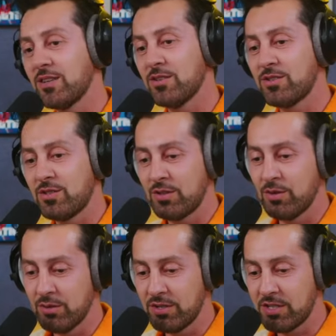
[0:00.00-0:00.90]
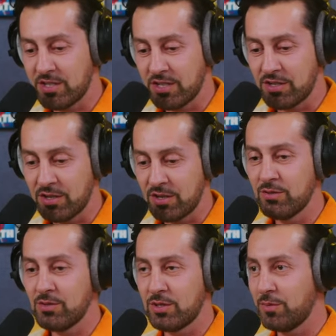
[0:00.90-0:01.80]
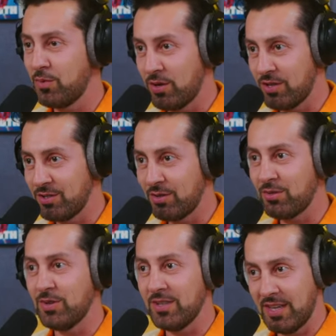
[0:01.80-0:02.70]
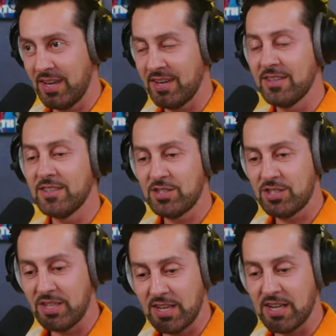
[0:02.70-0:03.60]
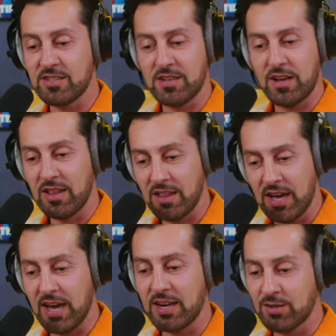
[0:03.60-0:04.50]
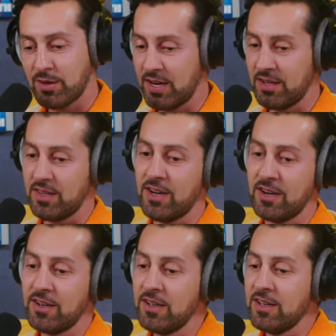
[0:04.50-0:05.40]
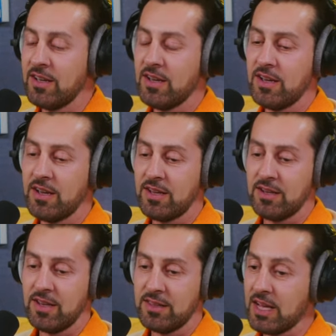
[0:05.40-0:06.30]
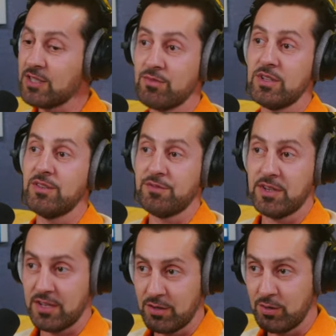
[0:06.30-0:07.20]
goes to your older sister who supported you through yeah. it. Yeah, she gets a lot of credit there, and and that's really freaking